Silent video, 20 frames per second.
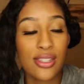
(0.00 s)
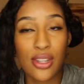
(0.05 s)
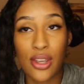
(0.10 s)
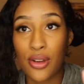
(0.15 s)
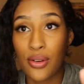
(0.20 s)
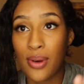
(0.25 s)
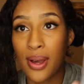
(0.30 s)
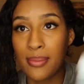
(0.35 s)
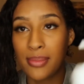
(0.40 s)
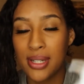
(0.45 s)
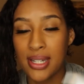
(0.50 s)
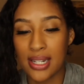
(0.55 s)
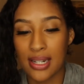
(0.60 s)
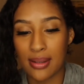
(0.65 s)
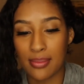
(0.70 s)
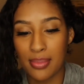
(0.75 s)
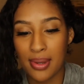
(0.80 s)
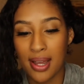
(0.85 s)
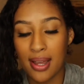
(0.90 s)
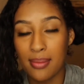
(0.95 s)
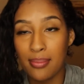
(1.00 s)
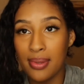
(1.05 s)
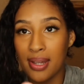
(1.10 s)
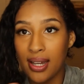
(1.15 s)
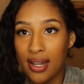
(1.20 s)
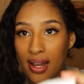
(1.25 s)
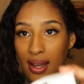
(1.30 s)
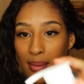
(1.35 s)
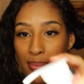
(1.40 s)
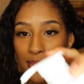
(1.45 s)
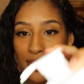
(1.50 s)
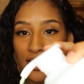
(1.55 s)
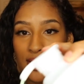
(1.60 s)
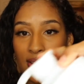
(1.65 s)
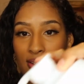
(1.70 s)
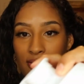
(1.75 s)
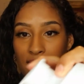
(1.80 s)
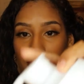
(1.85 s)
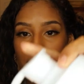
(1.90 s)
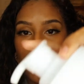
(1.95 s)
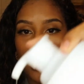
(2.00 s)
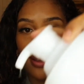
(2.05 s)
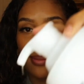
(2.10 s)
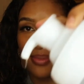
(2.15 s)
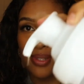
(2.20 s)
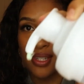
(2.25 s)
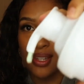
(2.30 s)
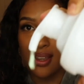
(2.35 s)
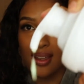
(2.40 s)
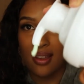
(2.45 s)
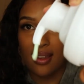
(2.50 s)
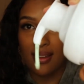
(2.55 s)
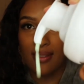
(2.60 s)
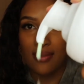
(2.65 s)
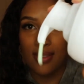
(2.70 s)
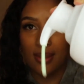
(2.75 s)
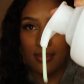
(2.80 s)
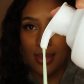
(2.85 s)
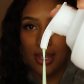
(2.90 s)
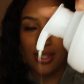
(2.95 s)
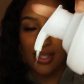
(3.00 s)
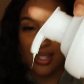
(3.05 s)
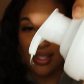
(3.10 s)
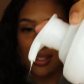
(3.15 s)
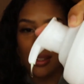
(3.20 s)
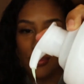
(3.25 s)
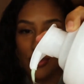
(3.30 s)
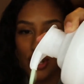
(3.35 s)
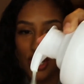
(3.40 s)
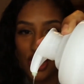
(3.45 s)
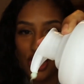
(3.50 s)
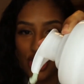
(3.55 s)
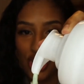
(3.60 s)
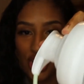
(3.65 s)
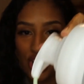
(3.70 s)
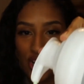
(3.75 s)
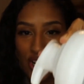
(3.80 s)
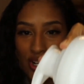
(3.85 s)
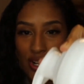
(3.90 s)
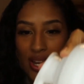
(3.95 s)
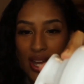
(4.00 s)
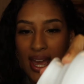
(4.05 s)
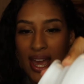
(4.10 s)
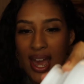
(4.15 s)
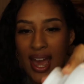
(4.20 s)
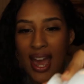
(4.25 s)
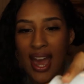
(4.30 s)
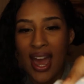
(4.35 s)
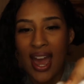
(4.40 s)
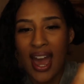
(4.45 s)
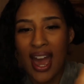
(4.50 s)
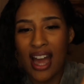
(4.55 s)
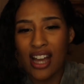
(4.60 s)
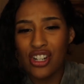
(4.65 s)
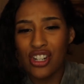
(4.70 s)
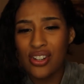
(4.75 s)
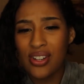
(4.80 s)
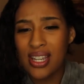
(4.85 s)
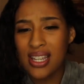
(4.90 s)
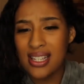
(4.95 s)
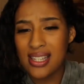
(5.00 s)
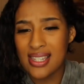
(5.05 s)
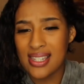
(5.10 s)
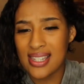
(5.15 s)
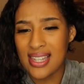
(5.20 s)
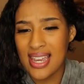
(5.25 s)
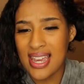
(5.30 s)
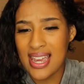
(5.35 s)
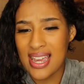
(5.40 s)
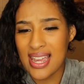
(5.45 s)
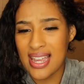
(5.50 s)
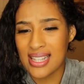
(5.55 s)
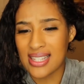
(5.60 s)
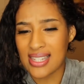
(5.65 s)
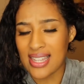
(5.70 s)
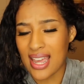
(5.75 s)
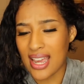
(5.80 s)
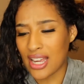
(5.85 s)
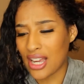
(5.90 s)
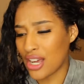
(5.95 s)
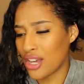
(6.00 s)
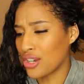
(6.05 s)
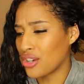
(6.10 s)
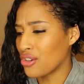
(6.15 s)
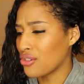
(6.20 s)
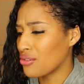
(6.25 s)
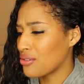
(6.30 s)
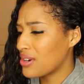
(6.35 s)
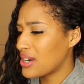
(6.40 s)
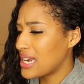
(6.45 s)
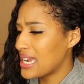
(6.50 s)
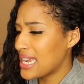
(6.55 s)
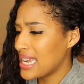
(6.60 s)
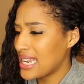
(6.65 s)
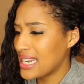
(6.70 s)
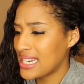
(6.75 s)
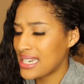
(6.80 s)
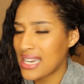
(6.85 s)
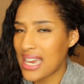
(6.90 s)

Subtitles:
So I'm going to pump a couple of pumps of the melt into moisture. As you can see, it's like a green